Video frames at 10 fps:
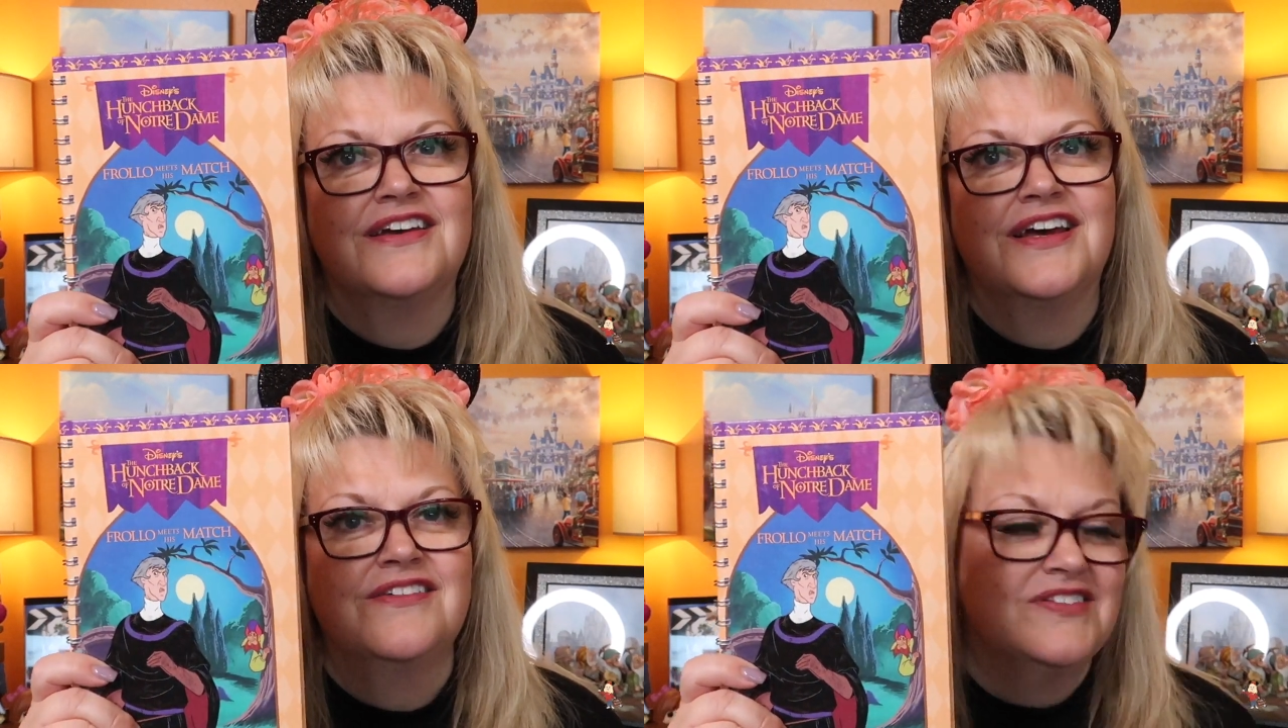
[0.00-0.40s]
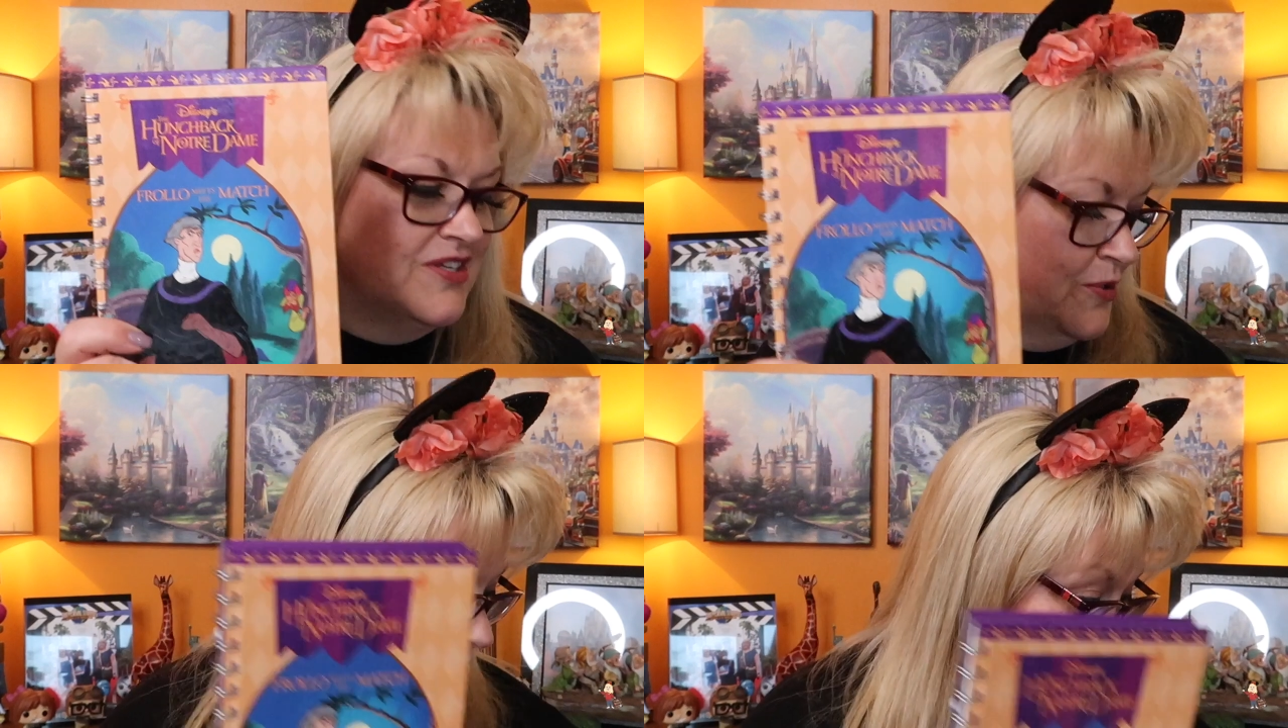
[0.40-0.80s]
How
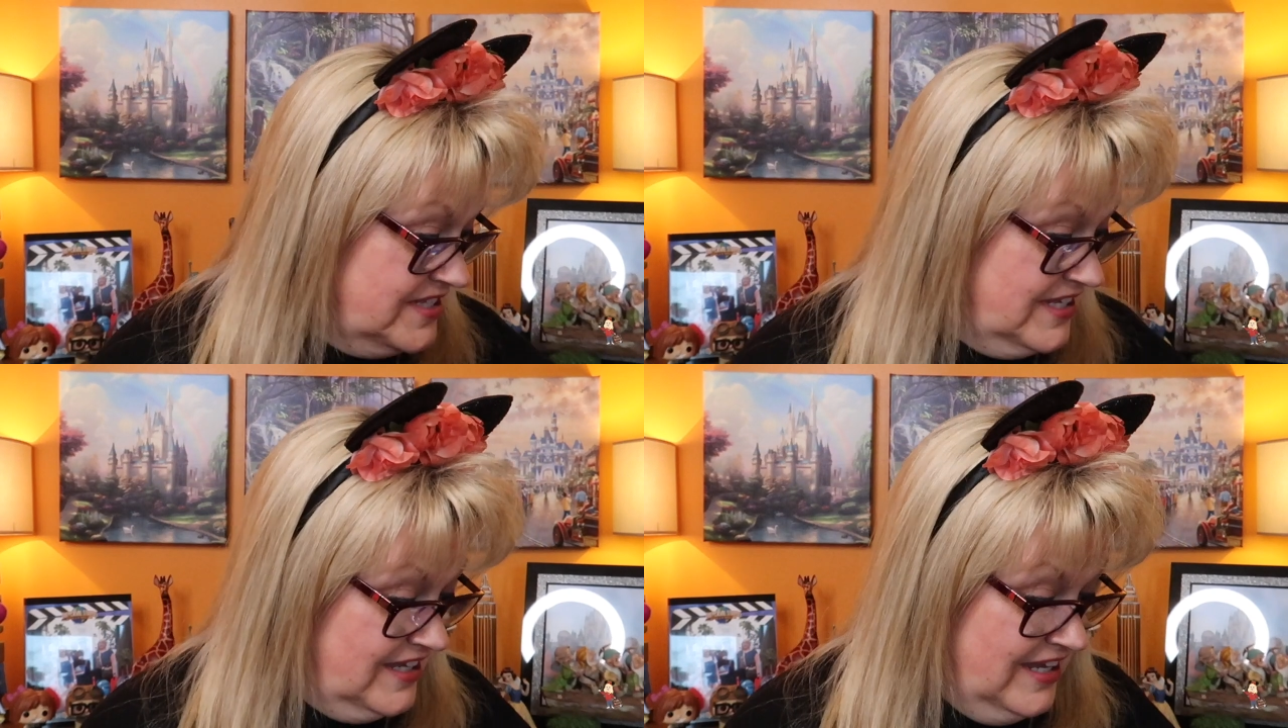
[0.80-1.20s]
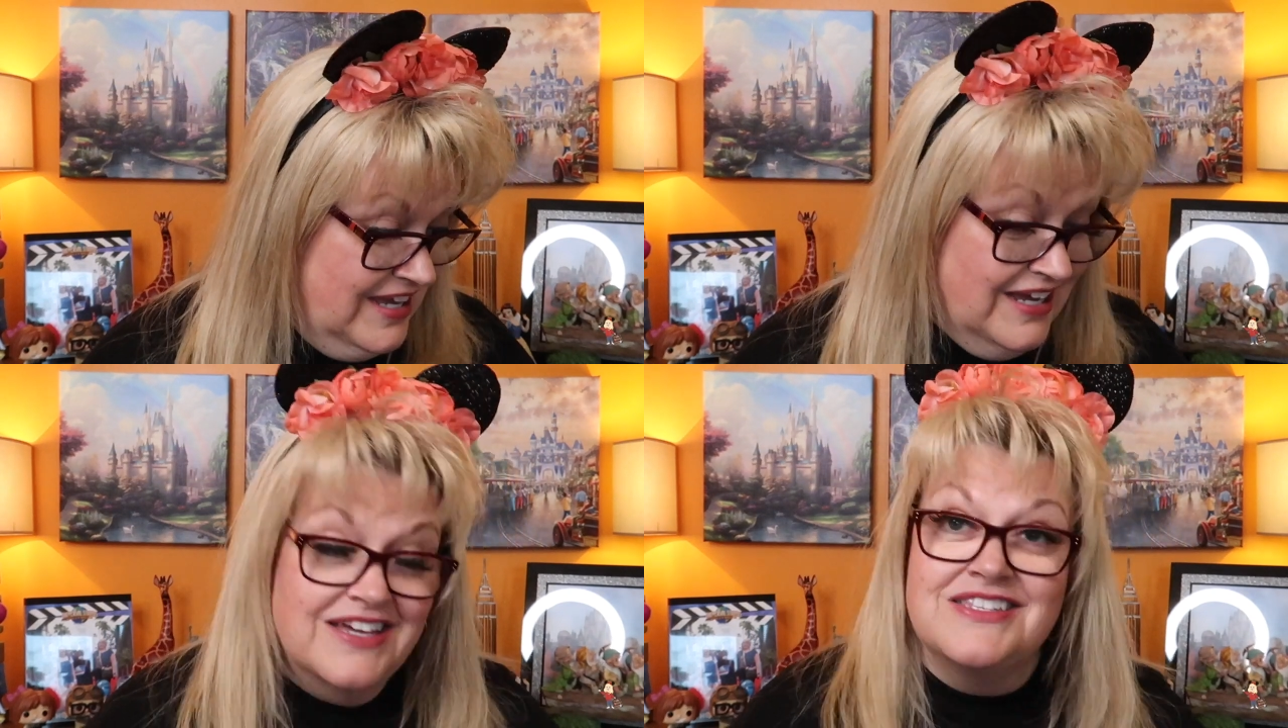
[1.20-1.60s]
super is that?
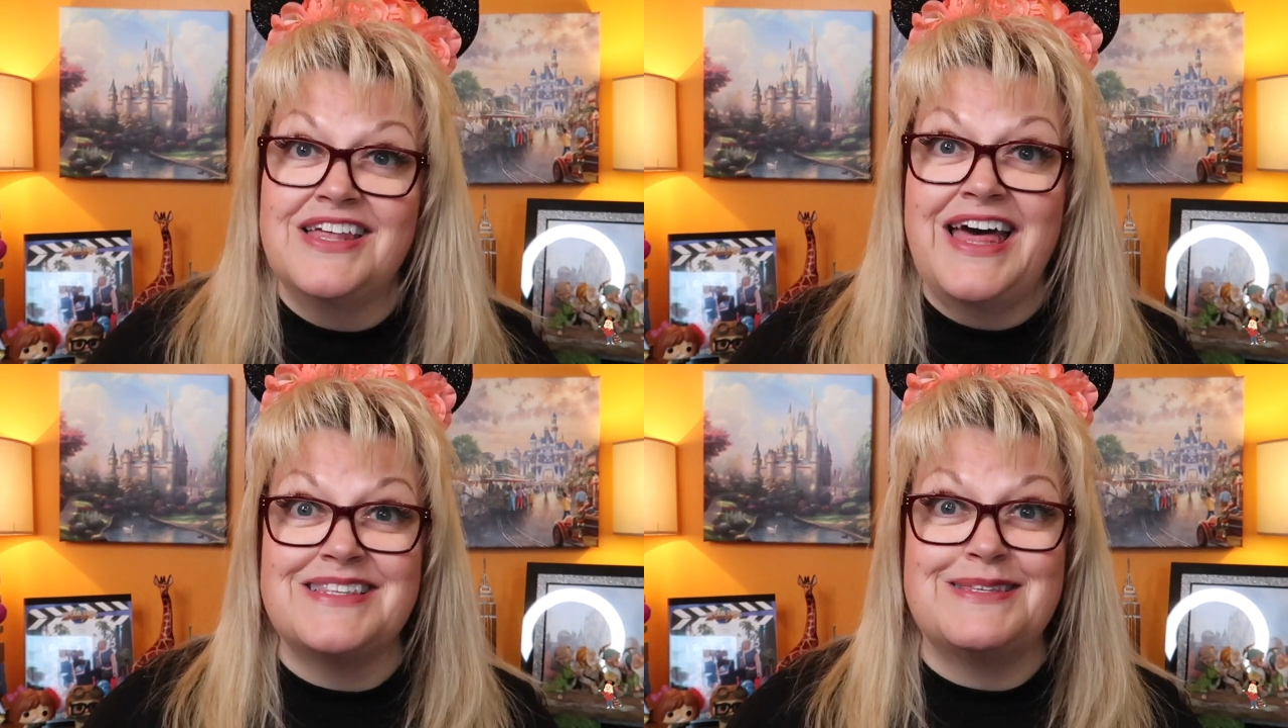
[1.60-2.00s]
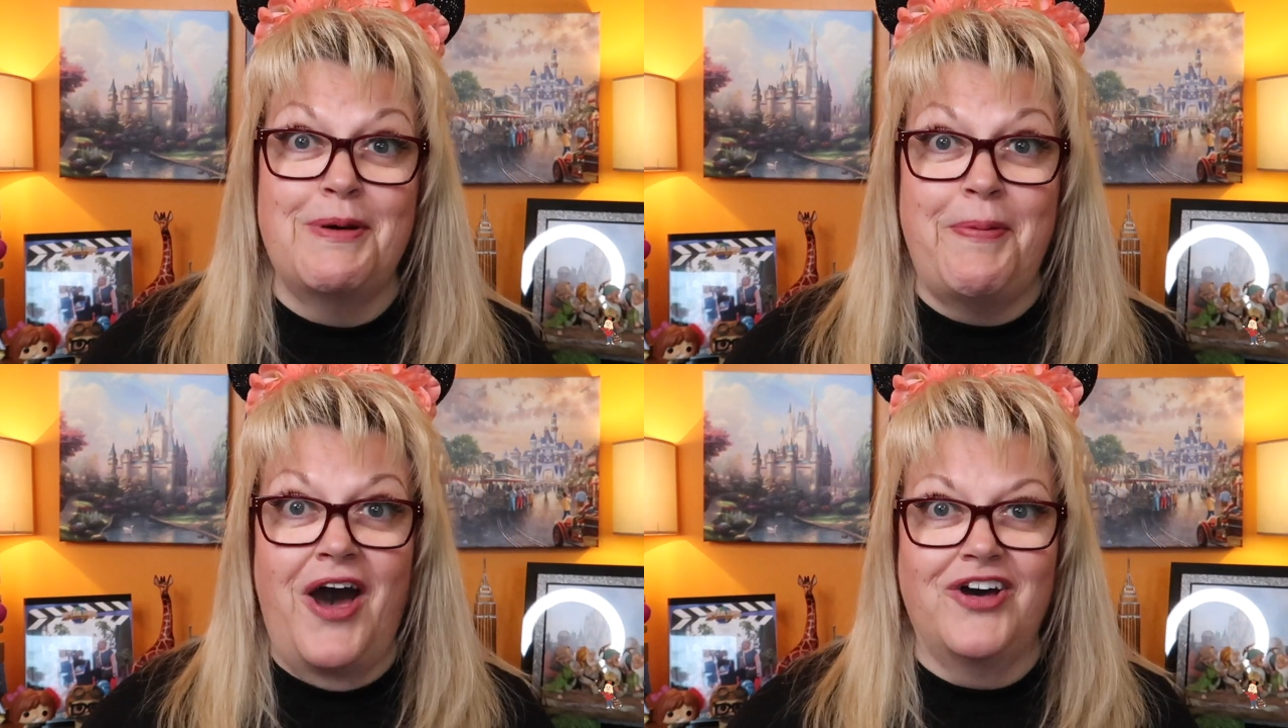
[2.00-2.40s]
So that's
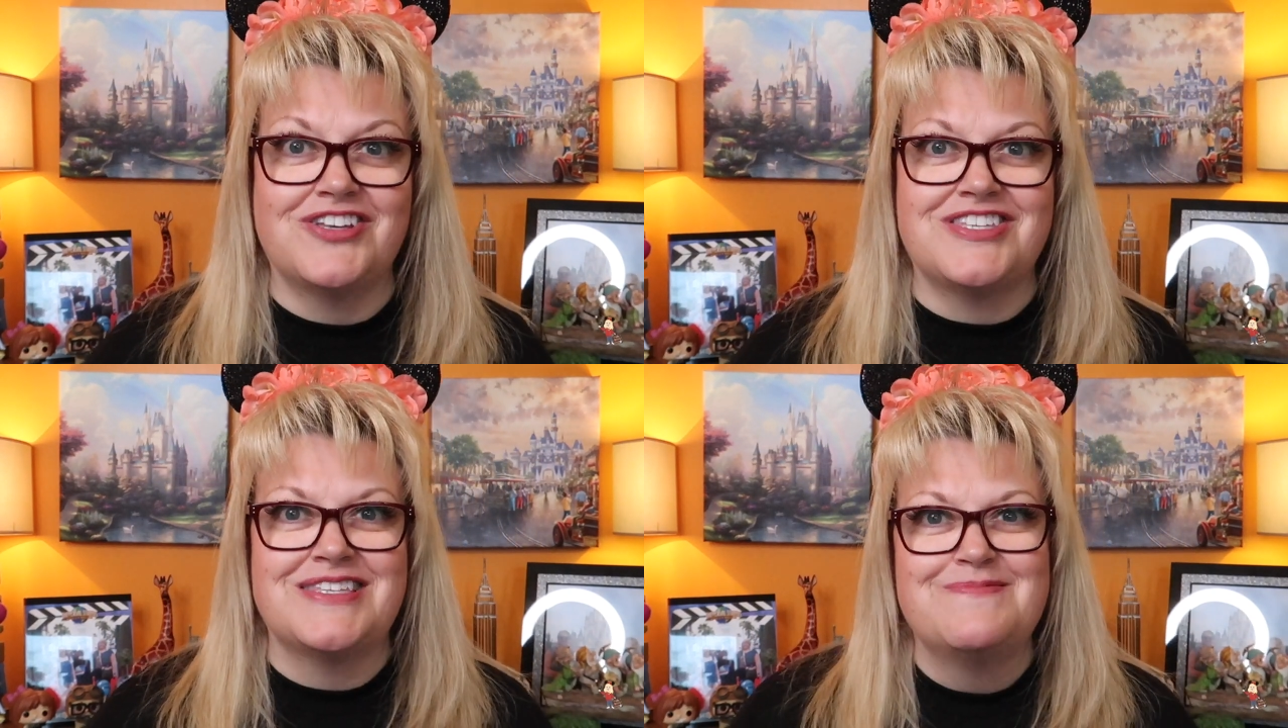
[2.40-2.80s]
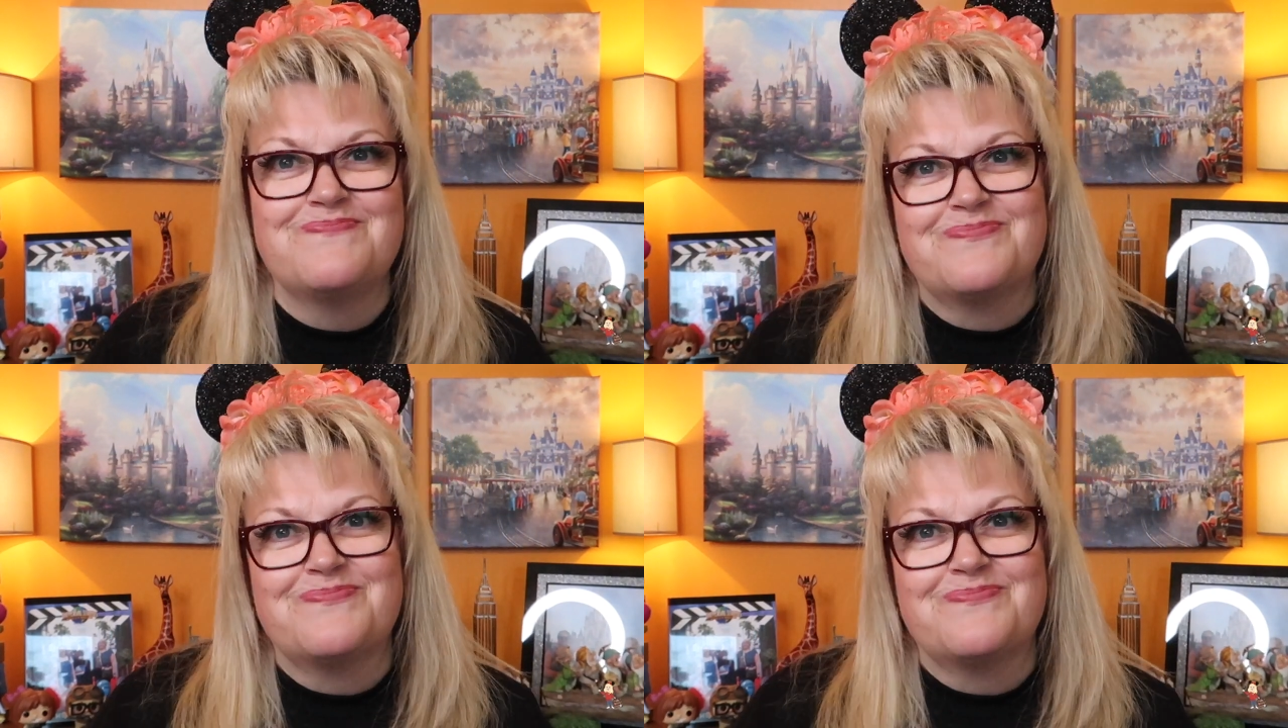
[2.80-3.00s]
the box!